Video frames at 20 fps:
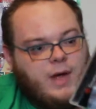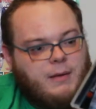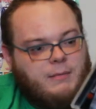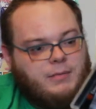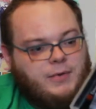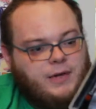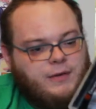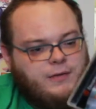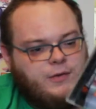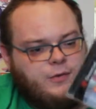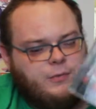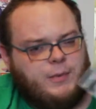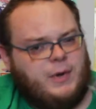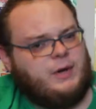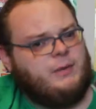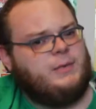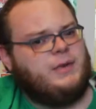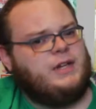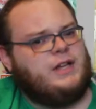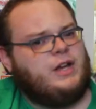I believe this might
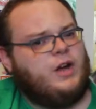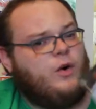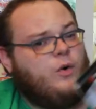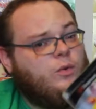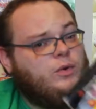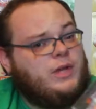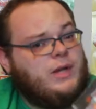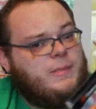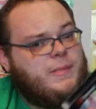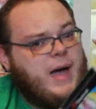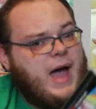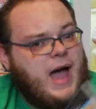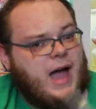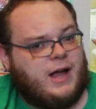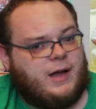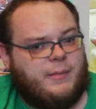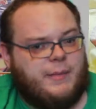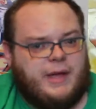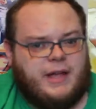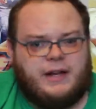have been the only
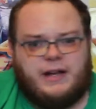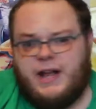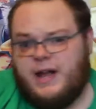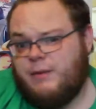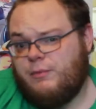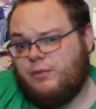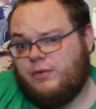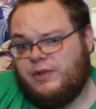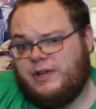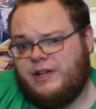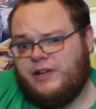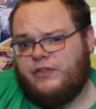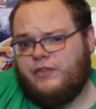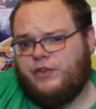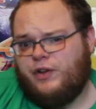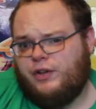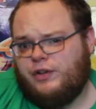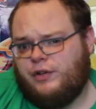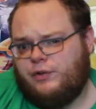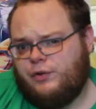Pac-Man game
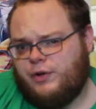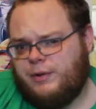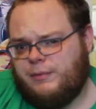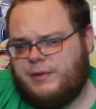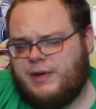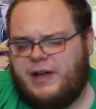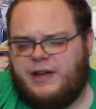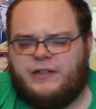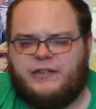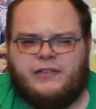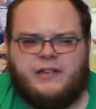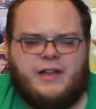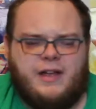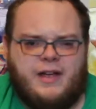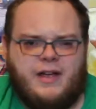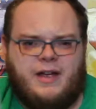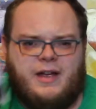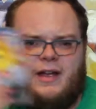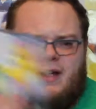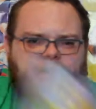released on the Dreamcast,
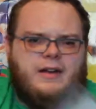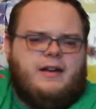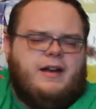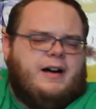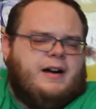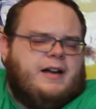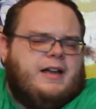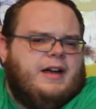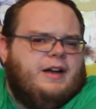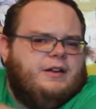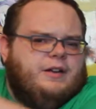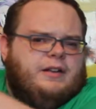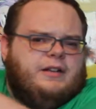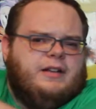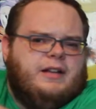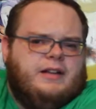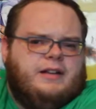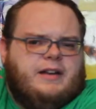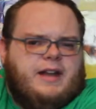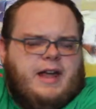not counting
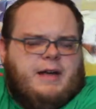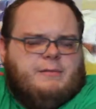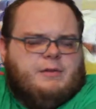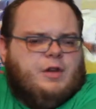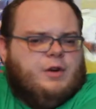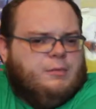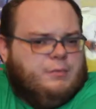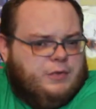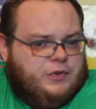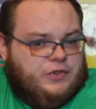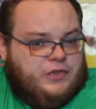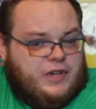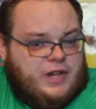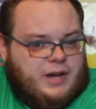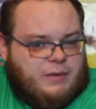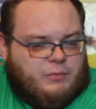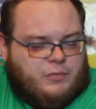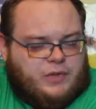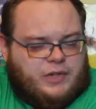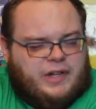the Namco
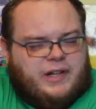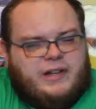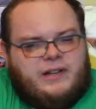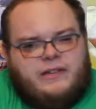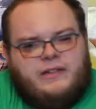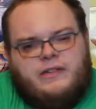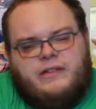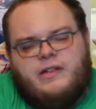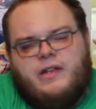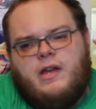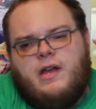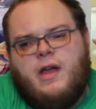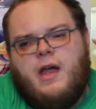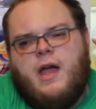Museum release.